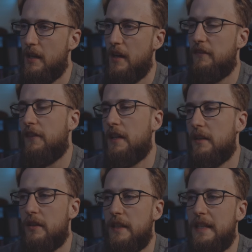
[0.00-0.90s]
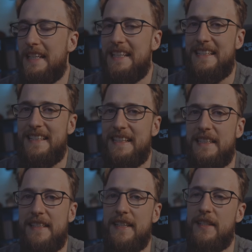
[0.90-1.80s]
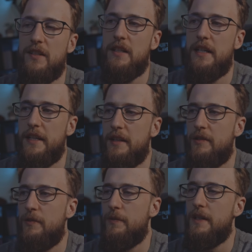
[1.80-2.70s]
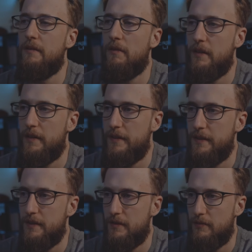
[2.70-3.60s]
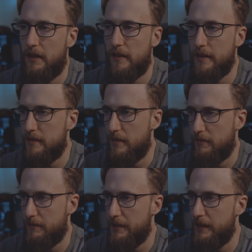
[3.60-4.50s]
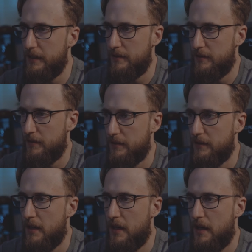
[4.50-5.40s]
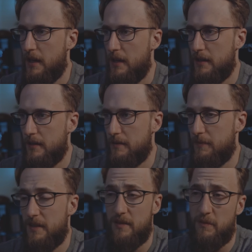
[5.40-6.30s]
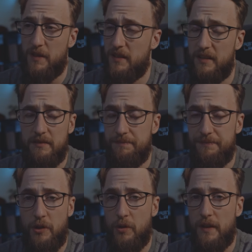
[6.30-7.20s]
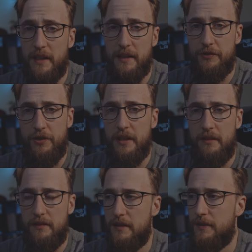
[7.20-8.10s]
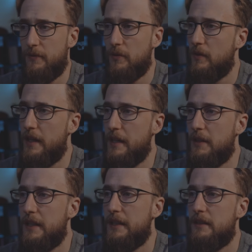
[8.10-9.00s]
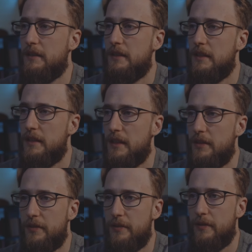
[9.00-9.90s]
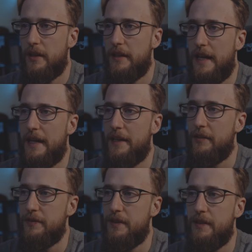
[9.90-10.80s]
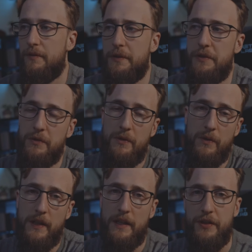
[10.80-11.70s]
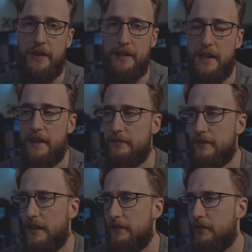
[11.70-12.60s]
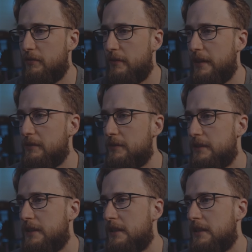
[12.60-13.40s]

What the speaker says: I find it a lot easier to design in 2D rather than directly into 3D. So this is what the call out sheet is for anyway. Just thought I'd add it onto the original call out sheet to have it on record.